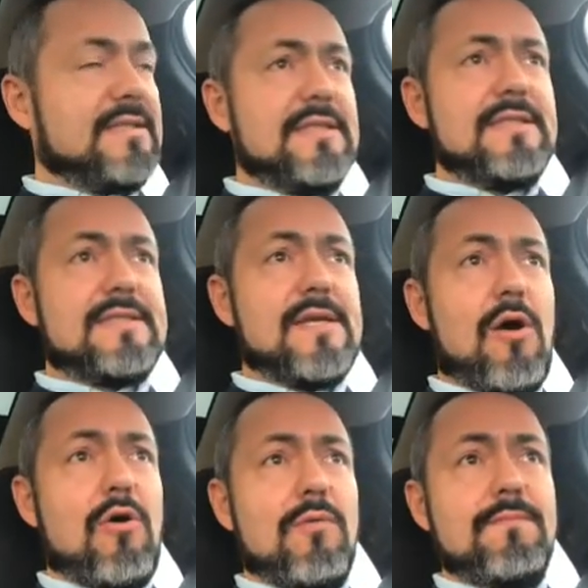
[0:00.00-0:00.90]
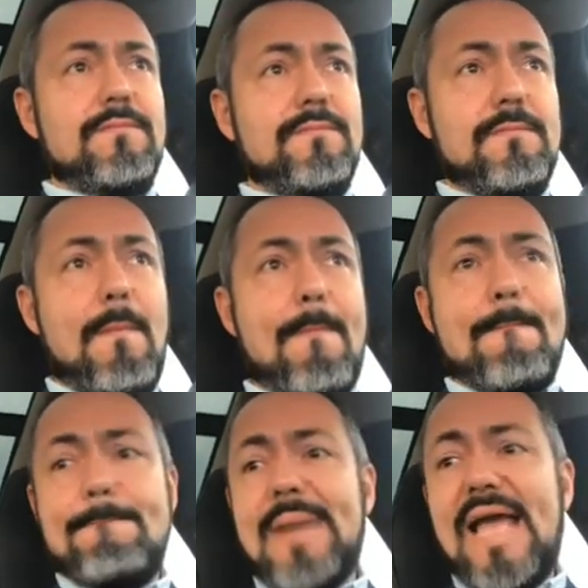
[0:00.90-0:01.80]
So
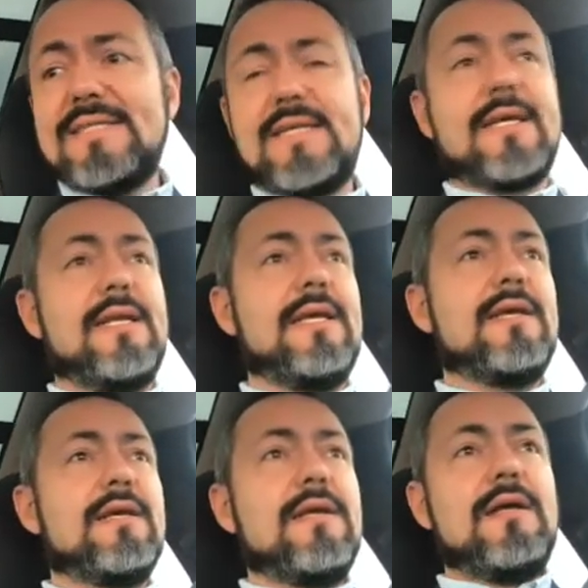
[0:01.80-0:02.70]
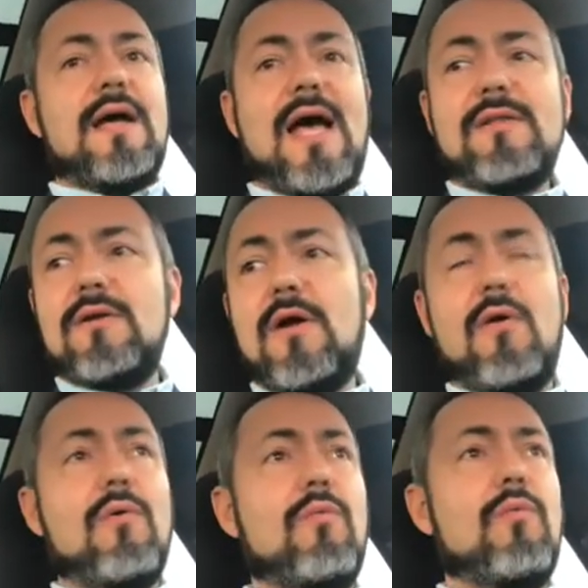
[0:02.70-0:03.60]
basically, I don't
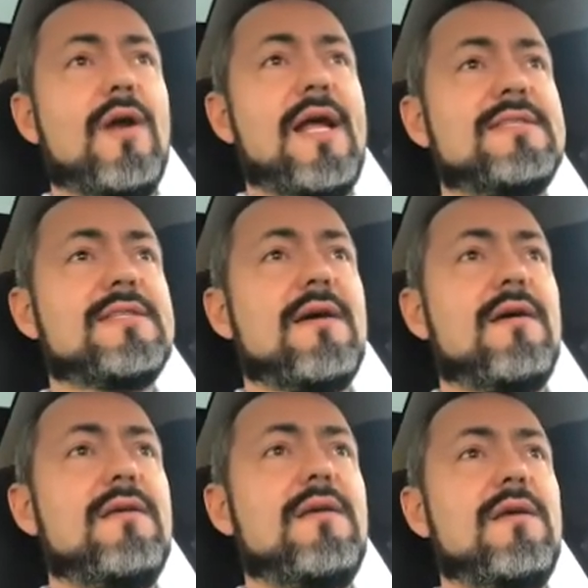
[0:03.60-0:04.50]
know what else I